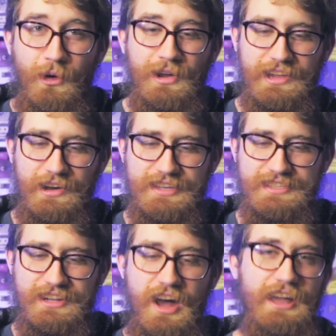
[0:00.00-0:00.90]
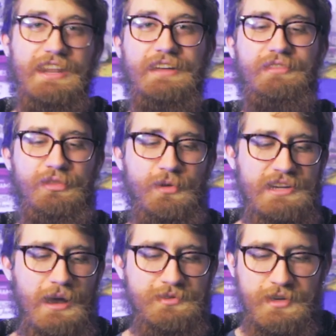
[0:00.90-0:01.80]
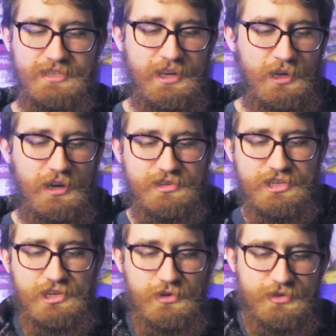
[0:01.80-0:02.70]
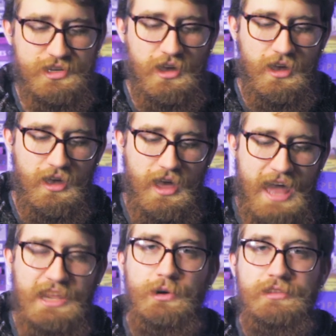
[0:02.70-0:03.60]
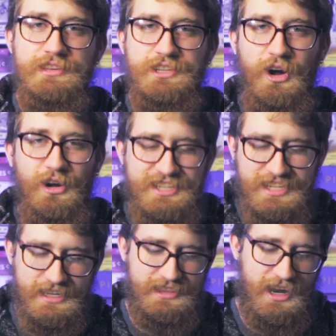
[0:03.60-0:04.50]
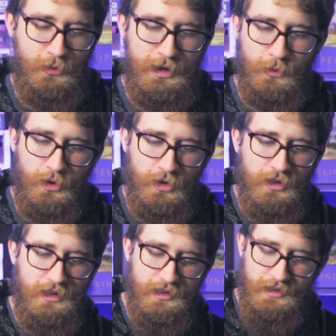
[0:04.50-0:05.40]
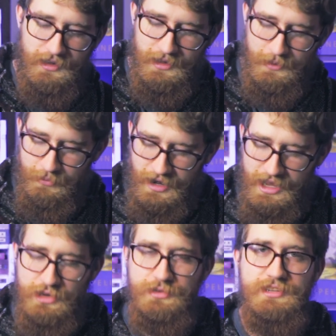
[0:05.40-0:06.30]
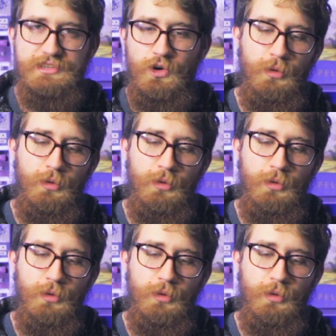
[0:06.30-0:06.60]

hilarious than not getting them 3 times because I could have just used any one of these cards to get that re-roll, but I used this whole